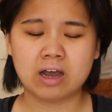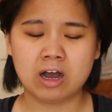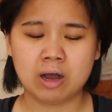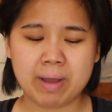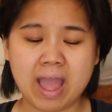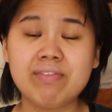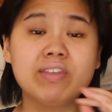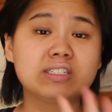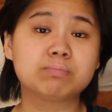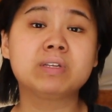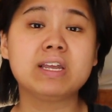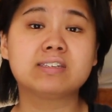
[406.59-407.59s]
And
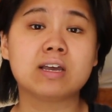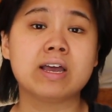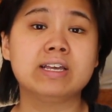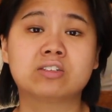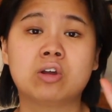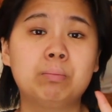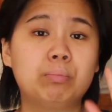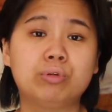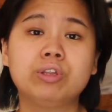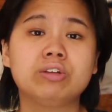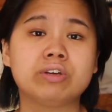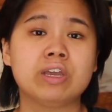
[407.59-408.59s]
this pizza is
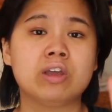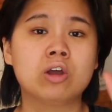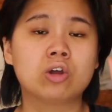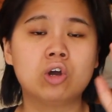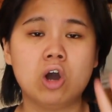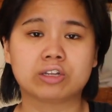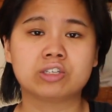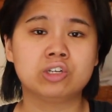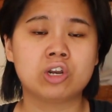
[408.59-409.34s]
completely cooked,